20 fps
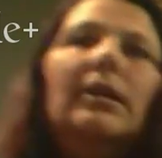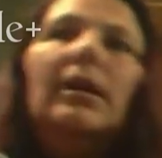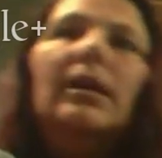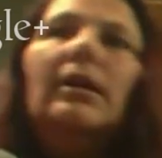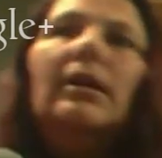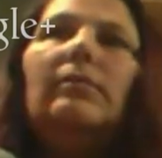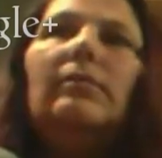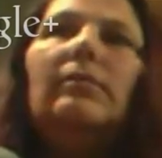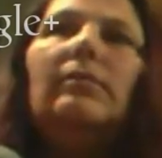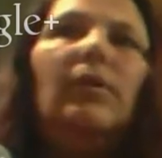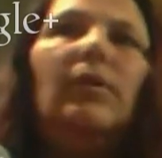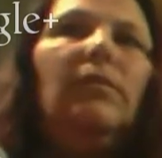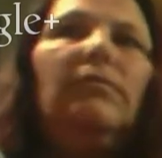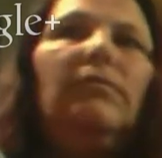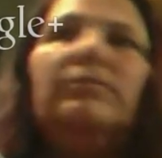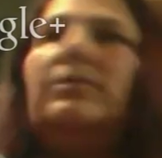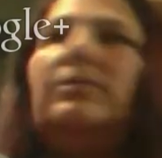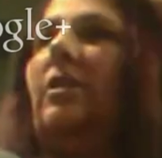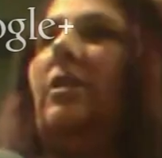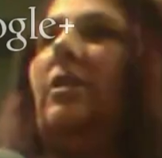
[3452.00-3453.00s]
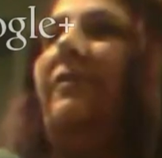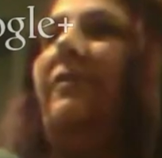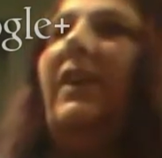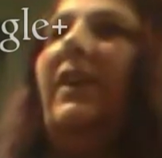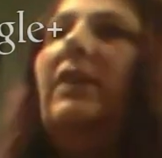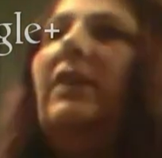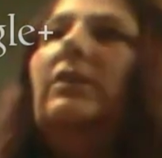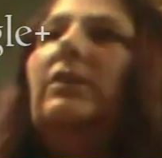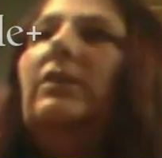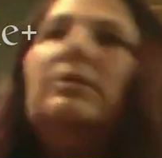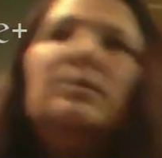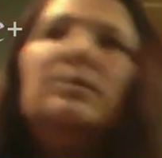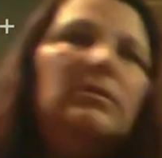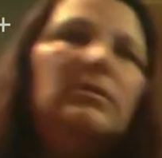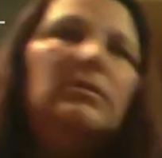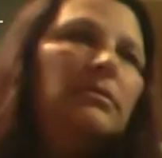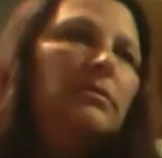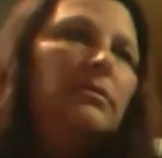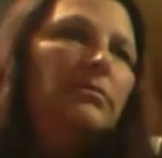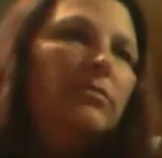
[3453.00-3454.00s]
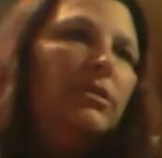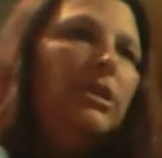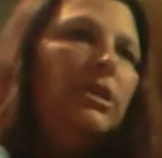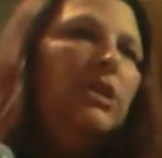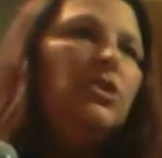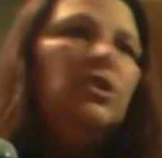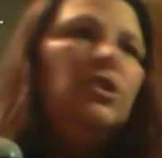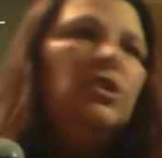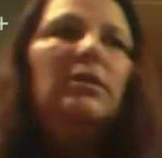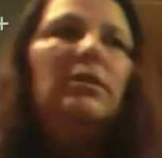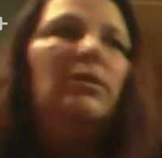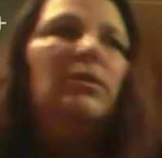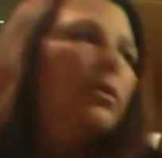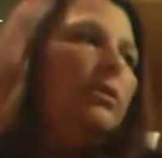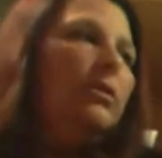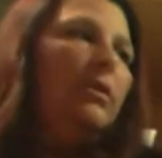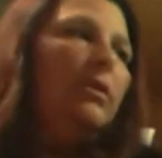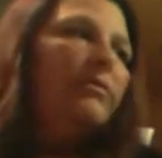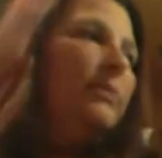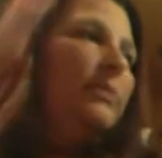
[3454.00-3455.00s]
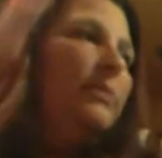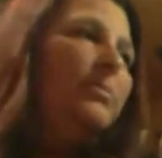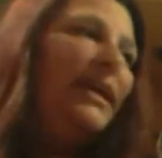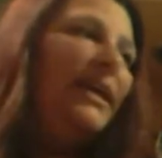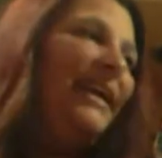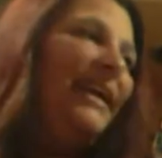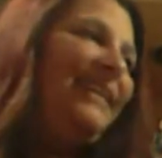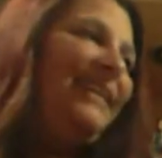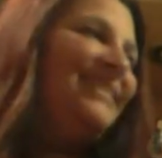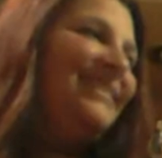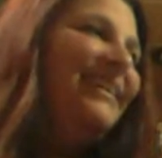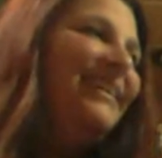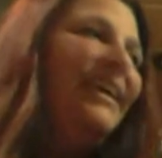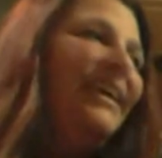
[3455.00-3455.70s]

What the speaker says: know, to the fields, religion, all over the place.